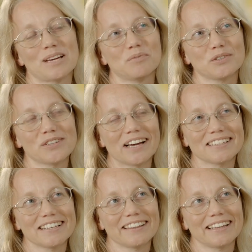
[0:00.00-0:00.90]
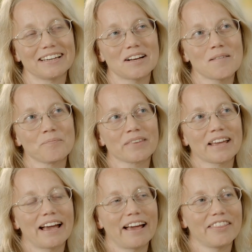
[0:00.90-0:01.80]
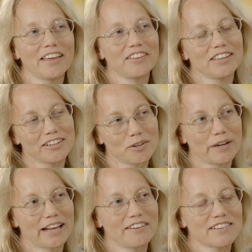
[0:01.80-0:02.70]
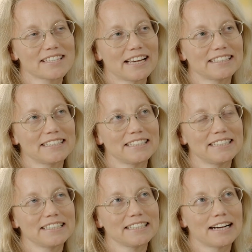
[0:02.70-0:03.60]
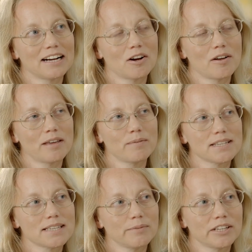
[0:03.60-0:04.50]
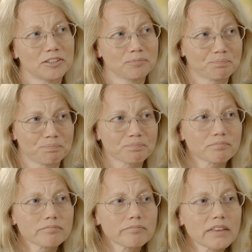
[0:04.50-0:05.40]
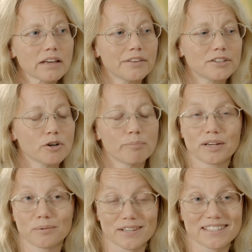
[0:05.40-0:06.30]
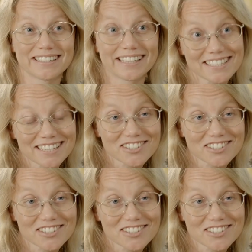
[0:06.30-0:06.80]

able to attend that. And then the year when I was attending uh, a MA seminar the topic was Dead Sea